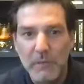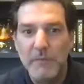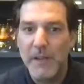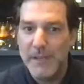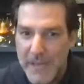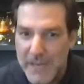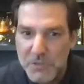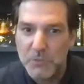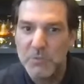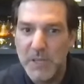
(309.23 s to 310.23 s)

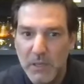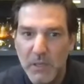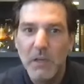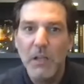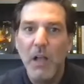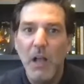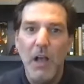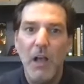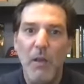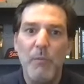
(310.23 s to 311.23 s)
financial rigor,
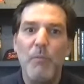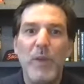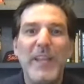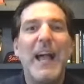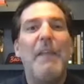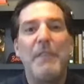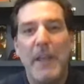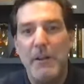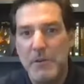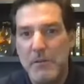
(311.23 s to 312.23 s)
we got that
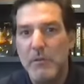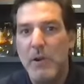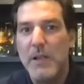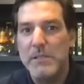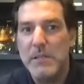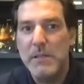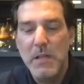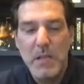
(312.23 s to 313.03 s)
under Verizon.